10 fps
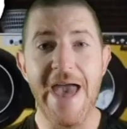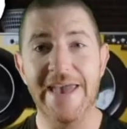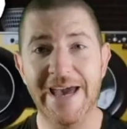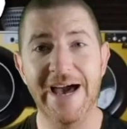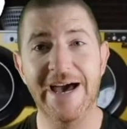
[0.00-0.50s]

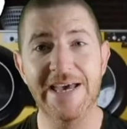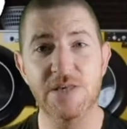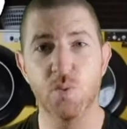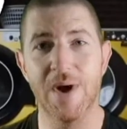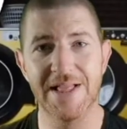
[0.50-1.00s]
Hey
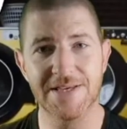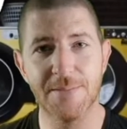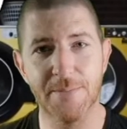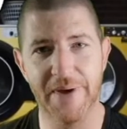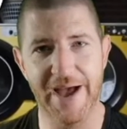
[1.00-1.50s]
guys,
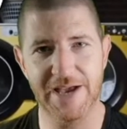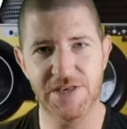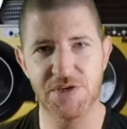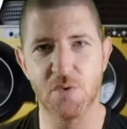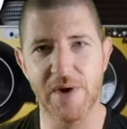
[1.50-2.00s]
welcome back
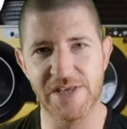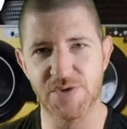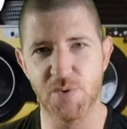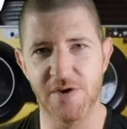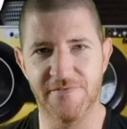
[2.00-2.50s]
to
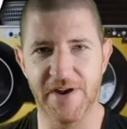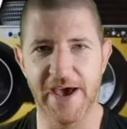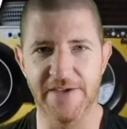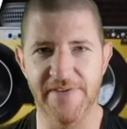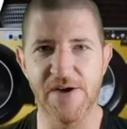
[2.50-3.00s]
Wentworth
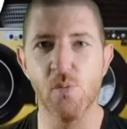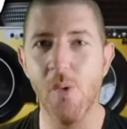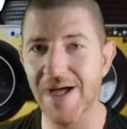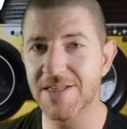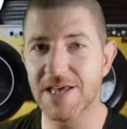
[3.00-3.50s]
Life and
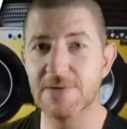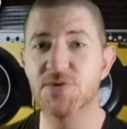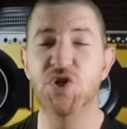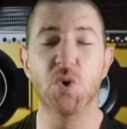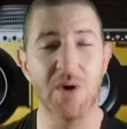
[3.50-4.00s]

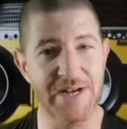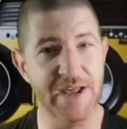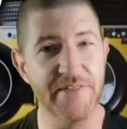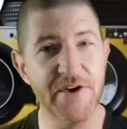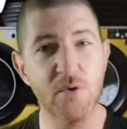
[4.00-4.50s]
welcome to
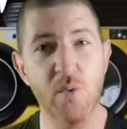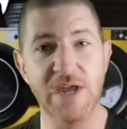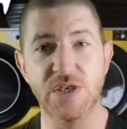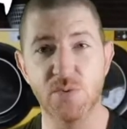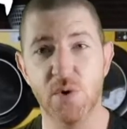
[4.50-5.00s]
another
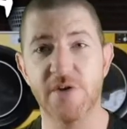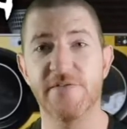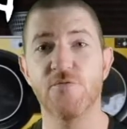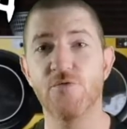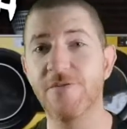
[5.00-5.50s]

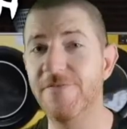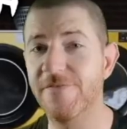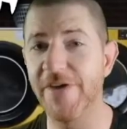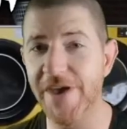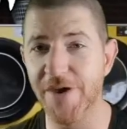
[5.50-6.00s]
Wentworth
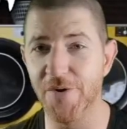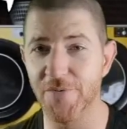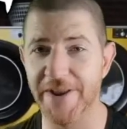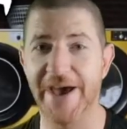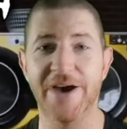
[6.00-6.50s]

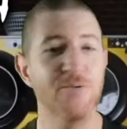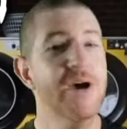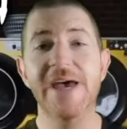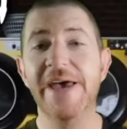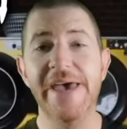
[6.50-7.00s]
review. Now,
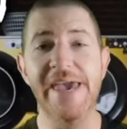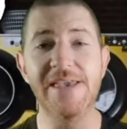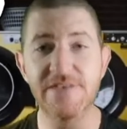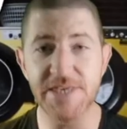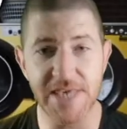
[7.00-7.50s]

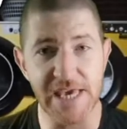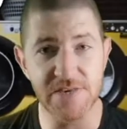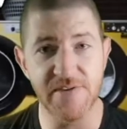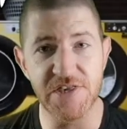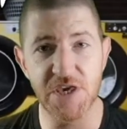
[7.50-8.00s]
in
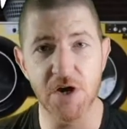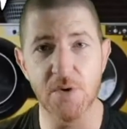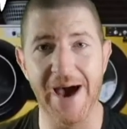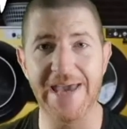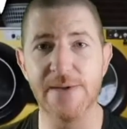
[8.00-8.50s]
today's
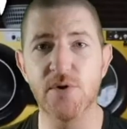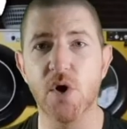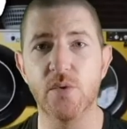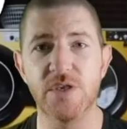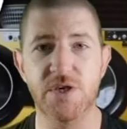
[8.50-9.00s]
video, I am
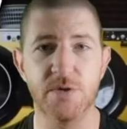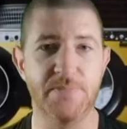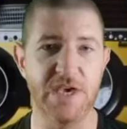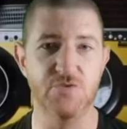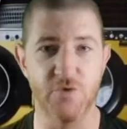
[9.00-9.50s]
going to
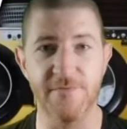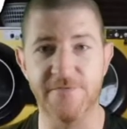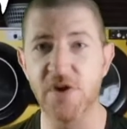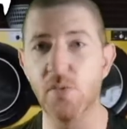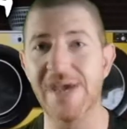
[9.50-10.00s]
be
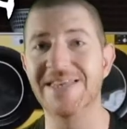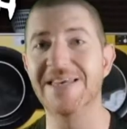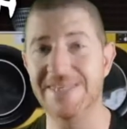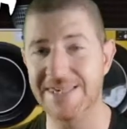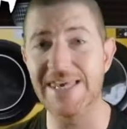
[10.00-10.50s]

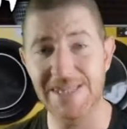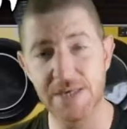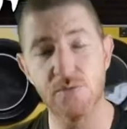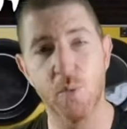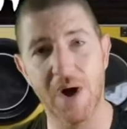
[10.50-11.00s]
reviewing
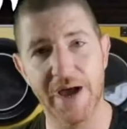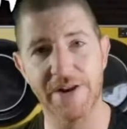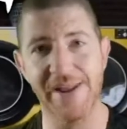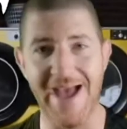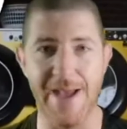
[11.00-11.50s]
season
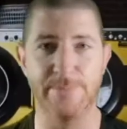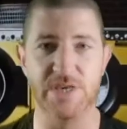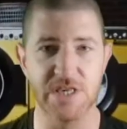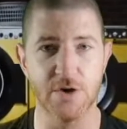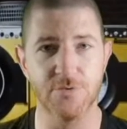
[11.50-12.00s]
1,
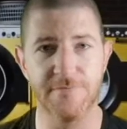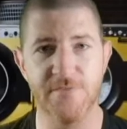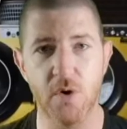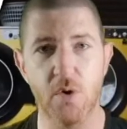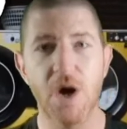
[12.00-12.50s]
episode
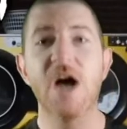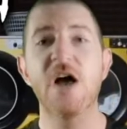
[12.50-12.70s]
4,